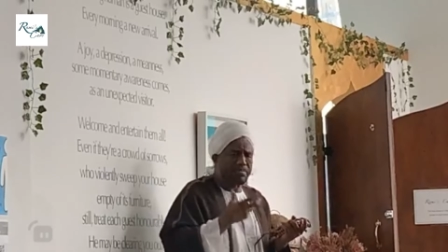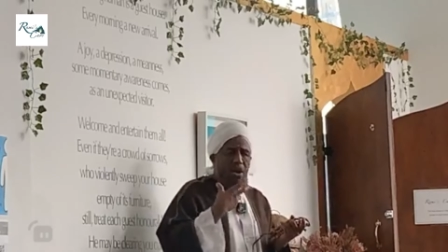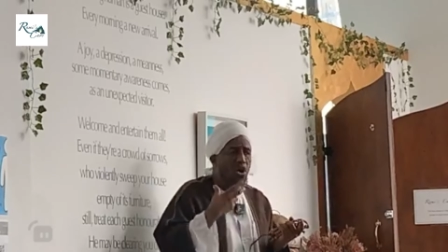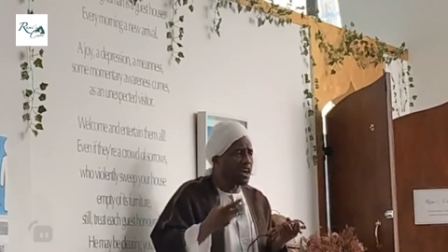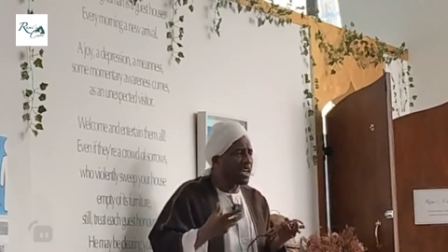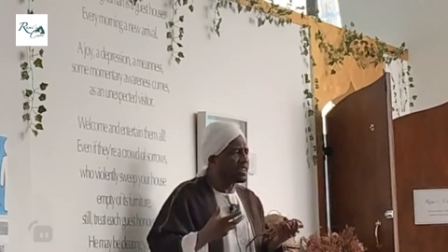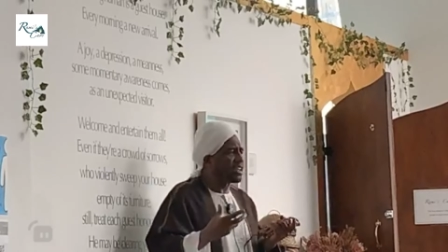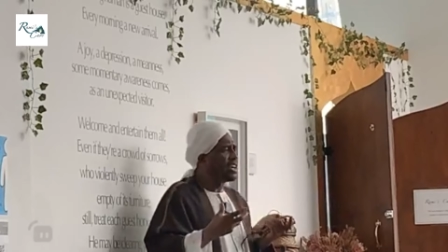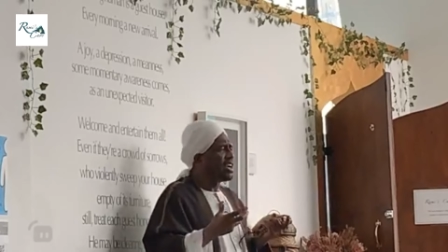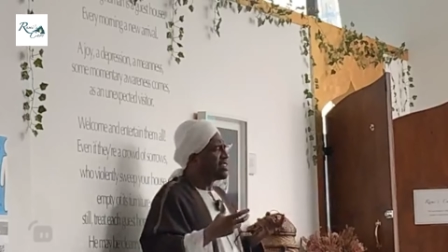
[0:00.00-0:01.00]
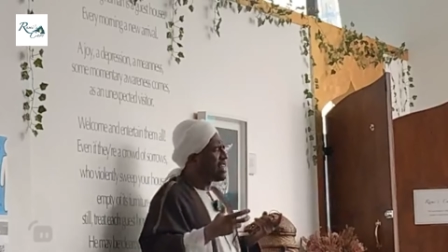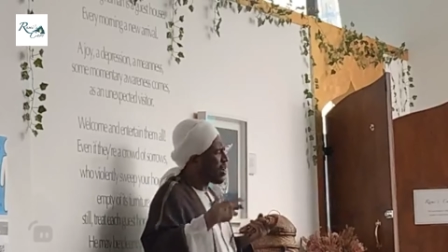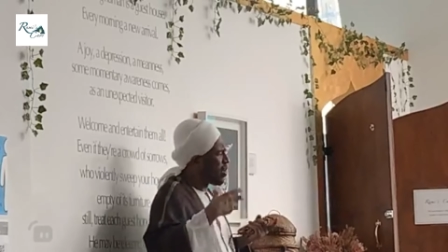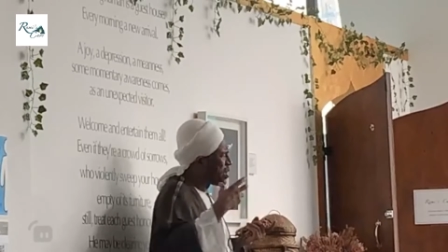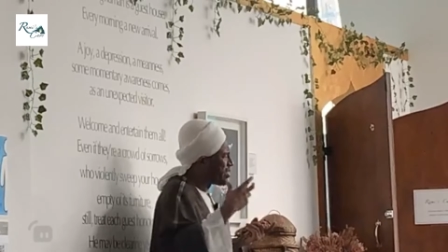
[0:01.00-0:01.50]
In my own country, they
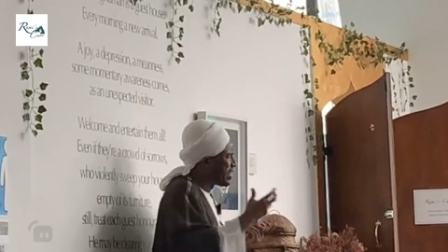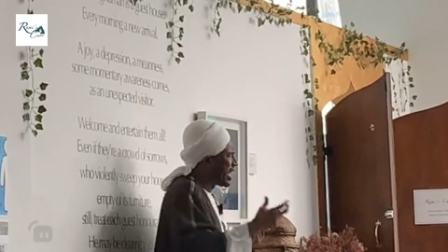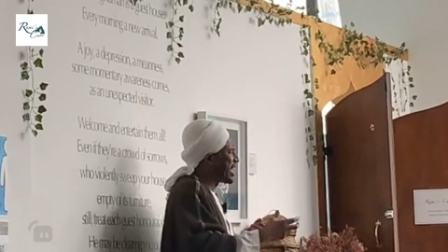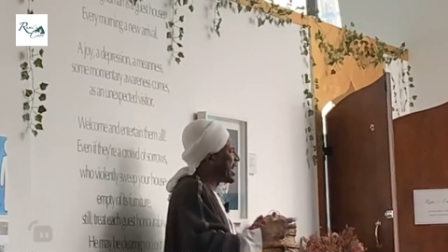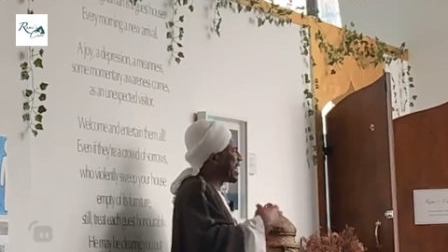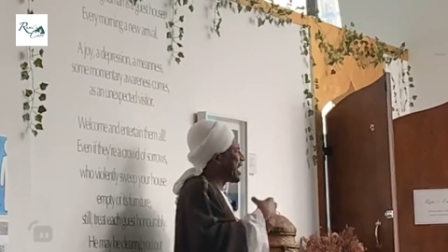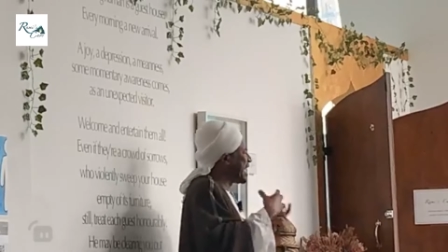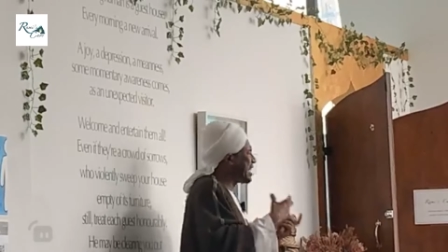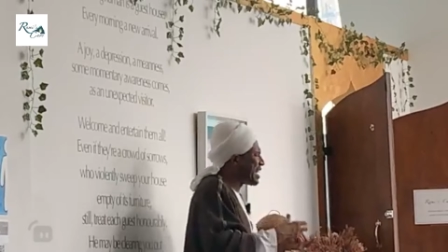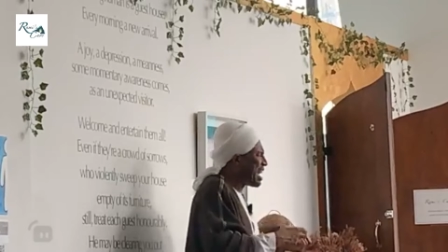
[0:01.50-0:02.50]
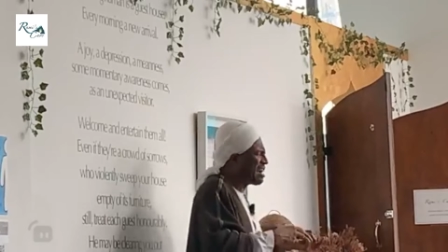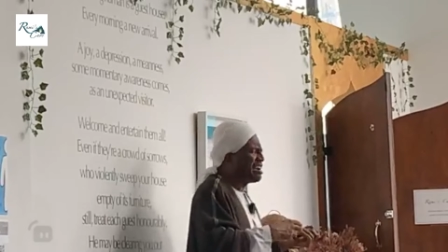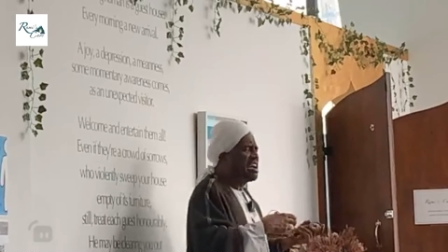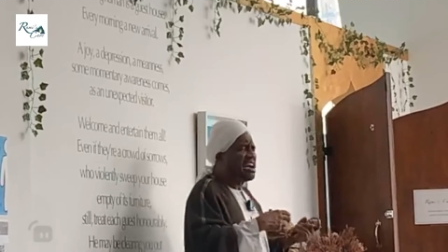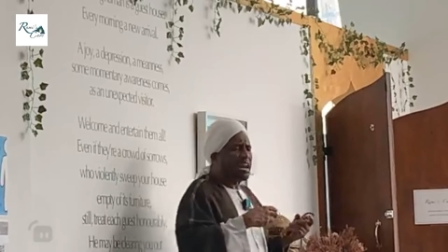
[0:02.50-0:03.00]
are always drinking, getting
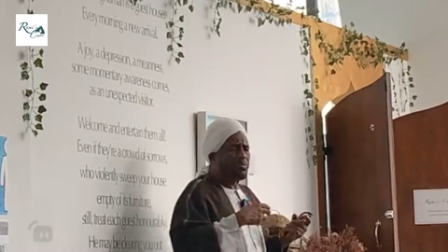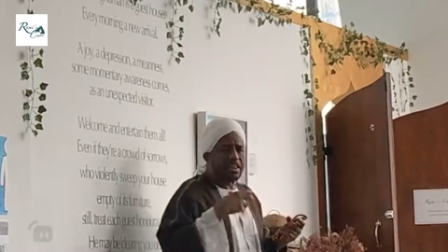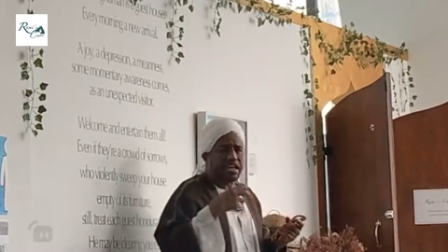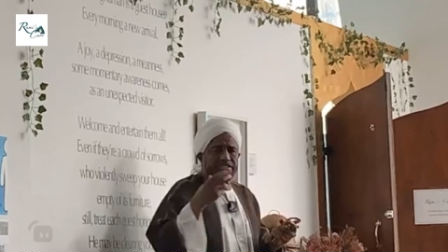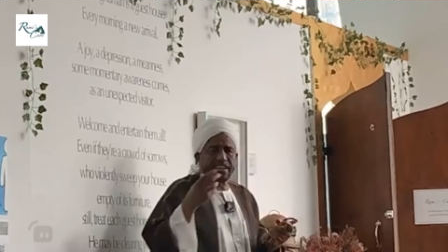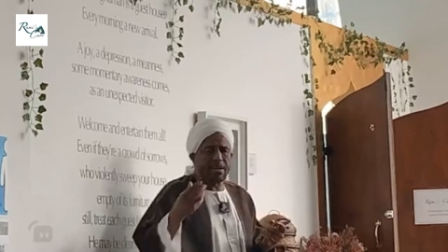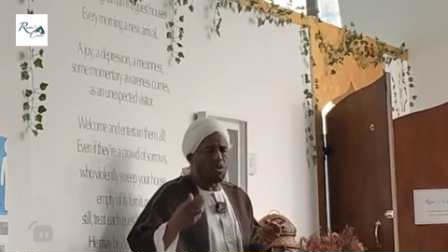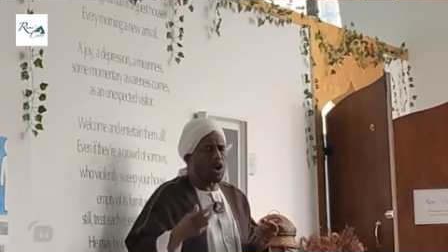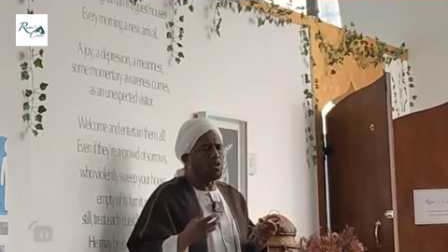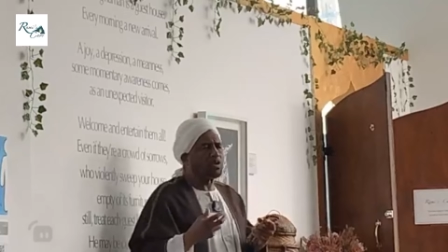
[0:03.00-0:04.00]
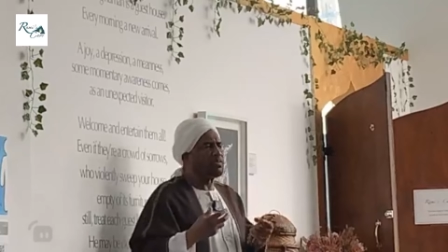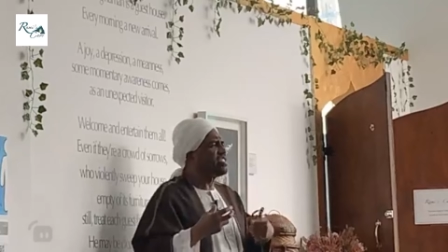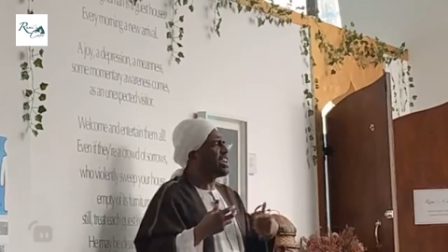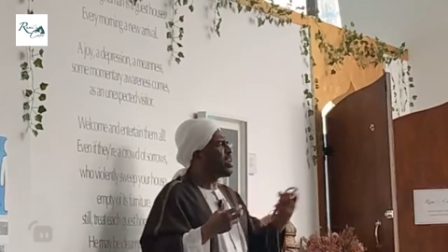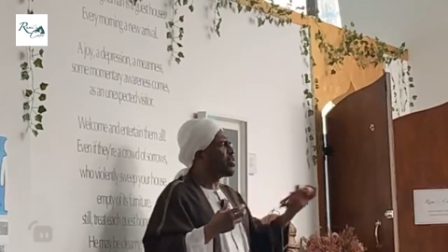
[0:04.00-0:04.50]
drunk. And when they see him walking with me,
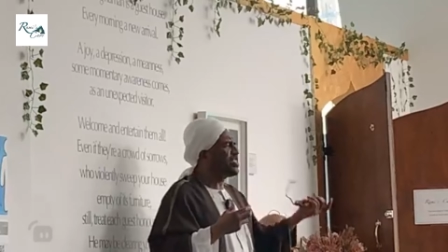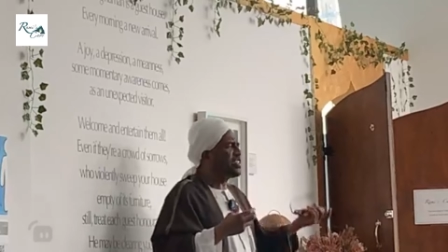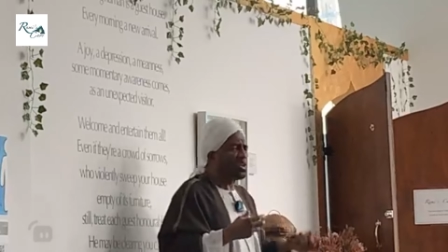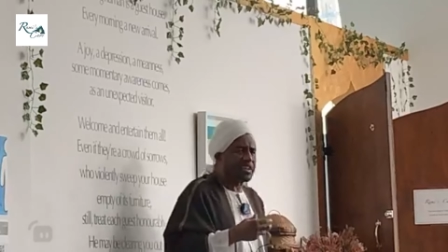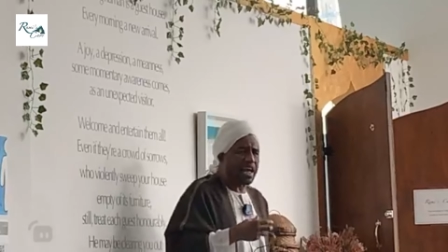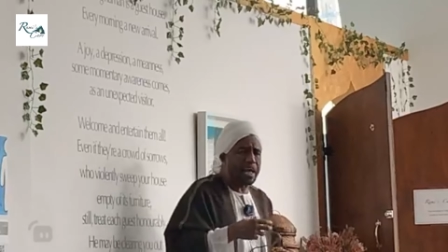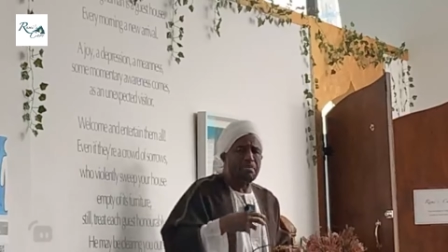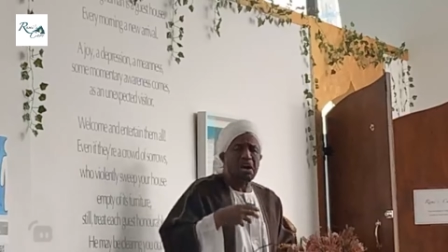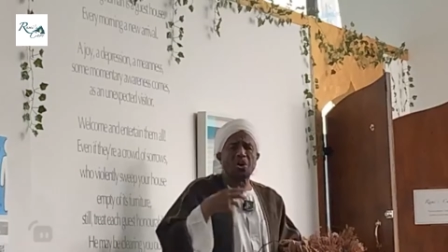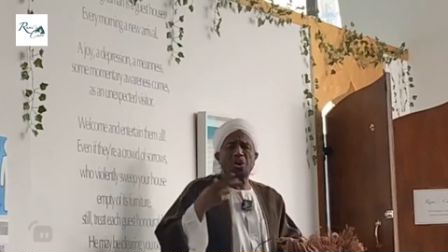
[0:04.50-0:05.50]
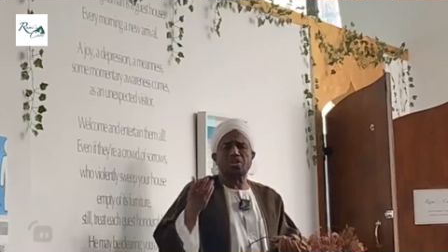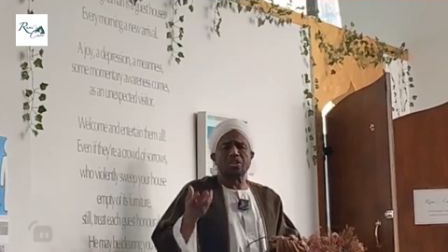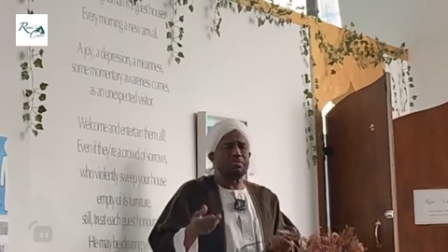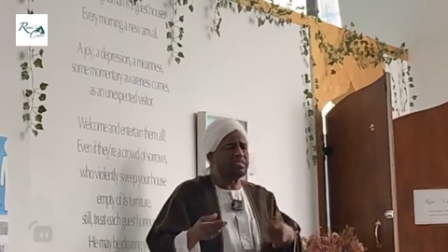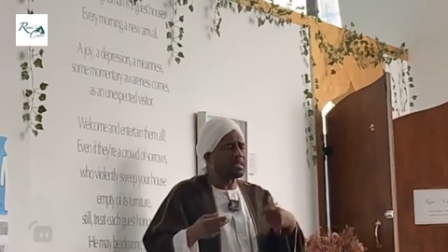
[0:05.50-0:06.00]
say, you are wasting your time, going
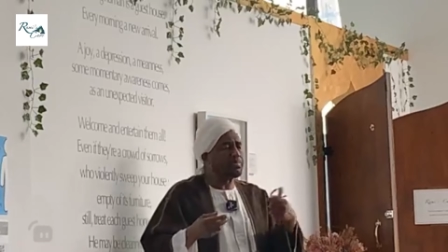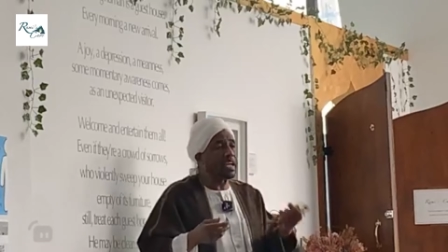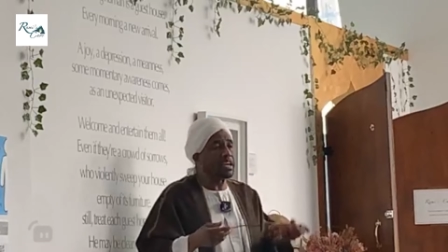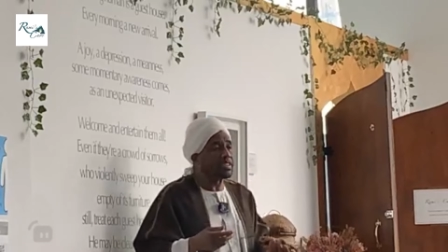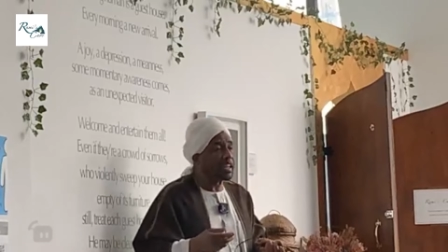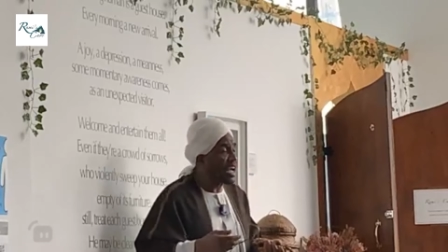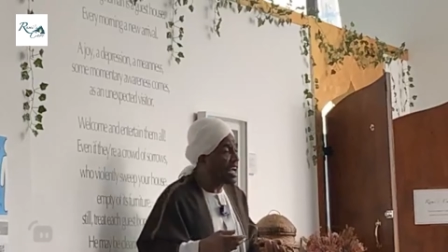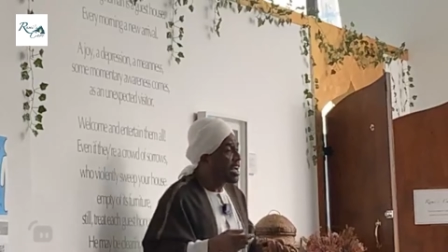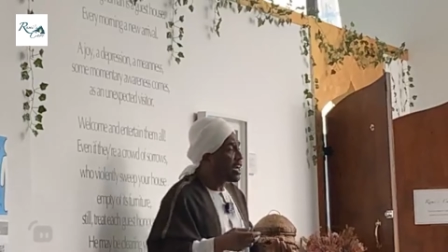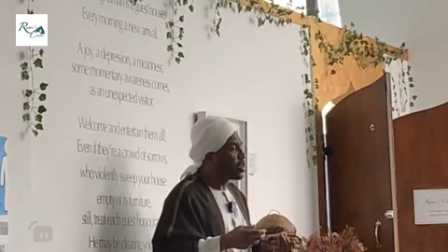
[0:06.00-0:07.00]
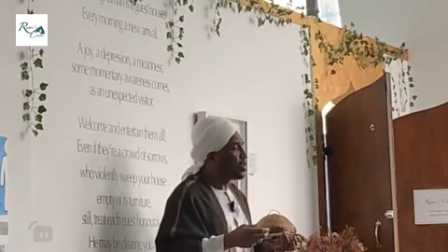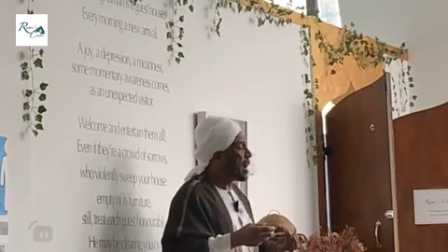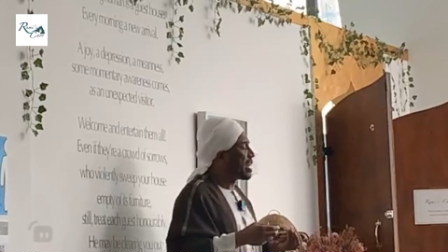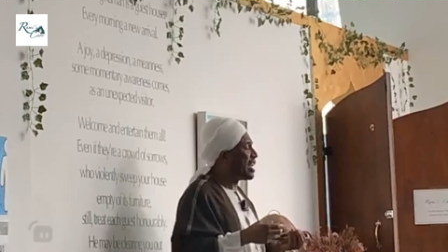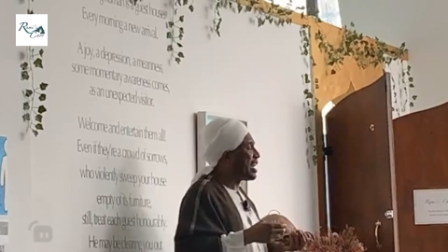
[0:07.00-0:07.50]
to the masjid, making salah. And
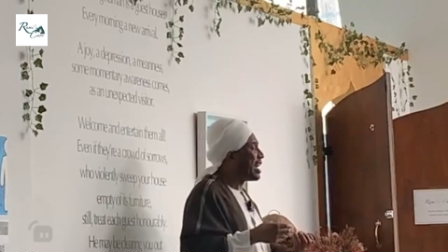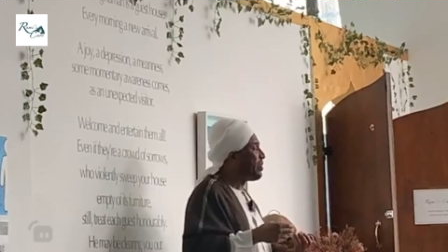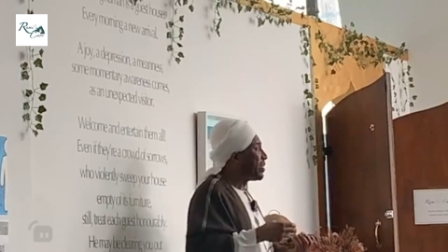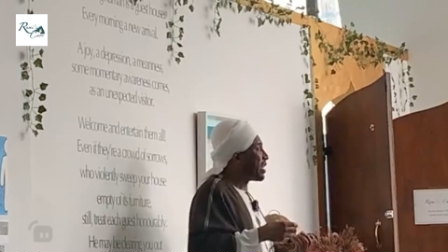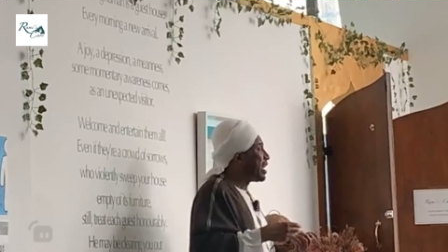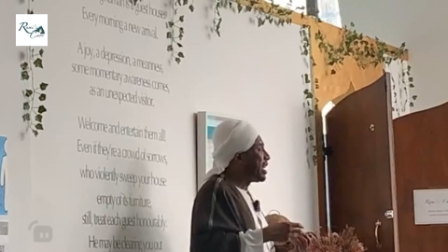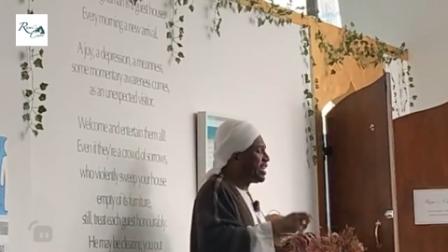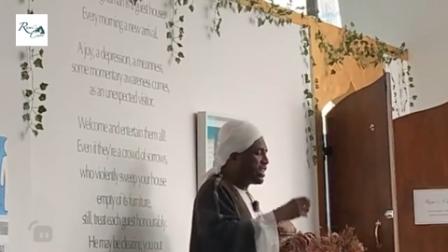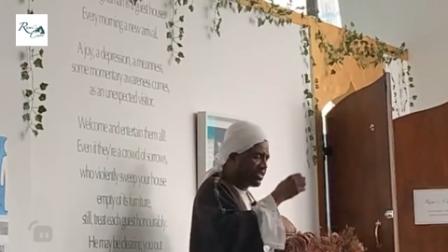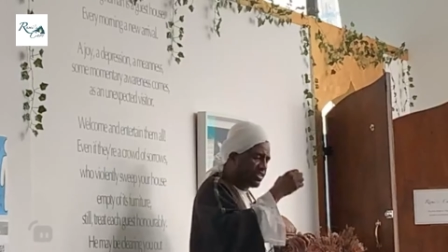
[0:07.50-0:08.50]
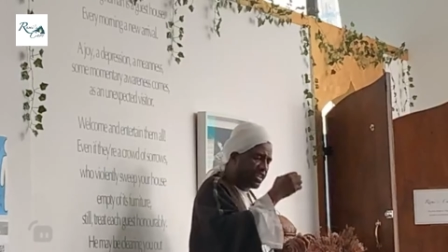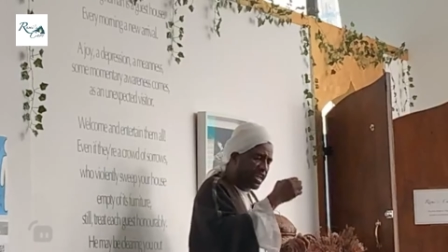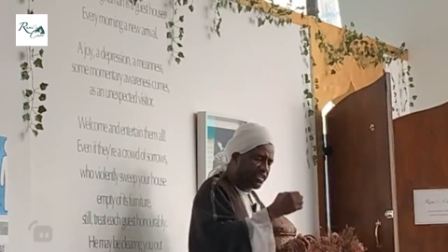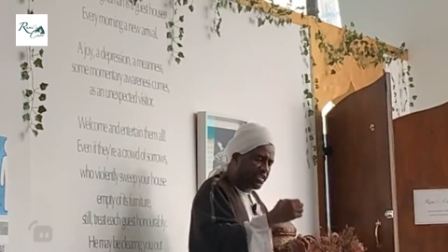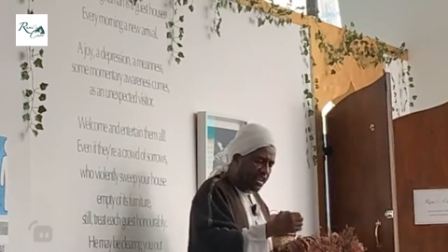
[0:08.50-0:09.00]
subhanallah, he just
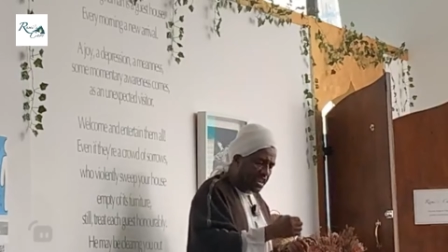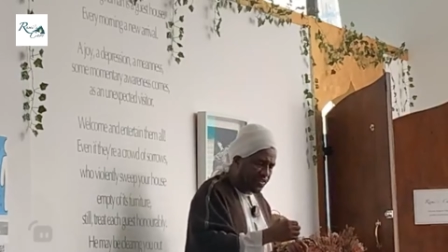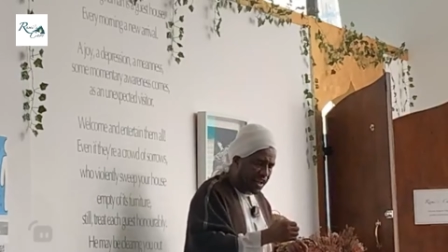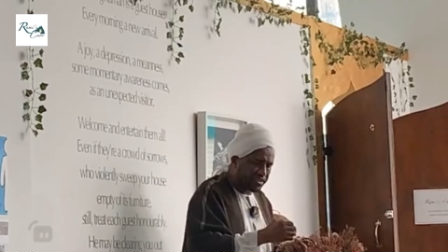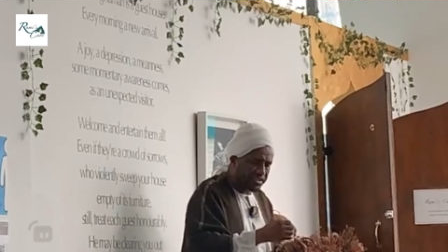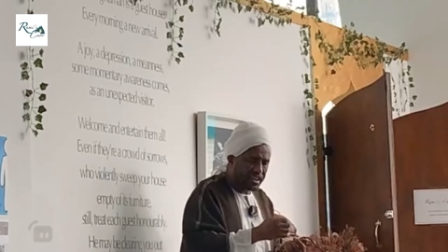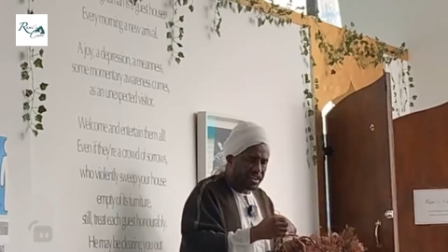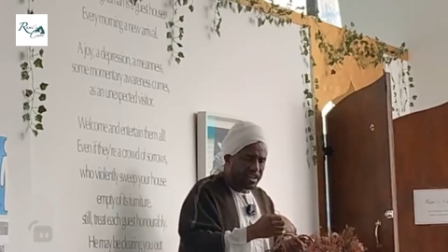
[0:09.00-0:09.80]
stays steadfast.